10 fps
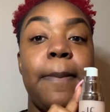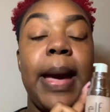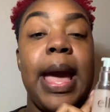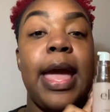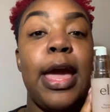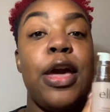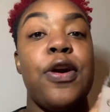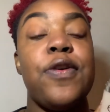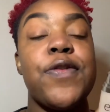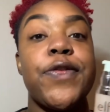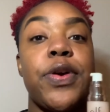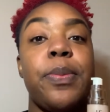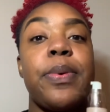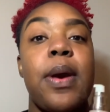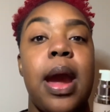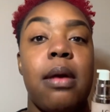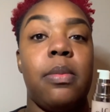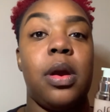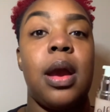my e.l.f. primer.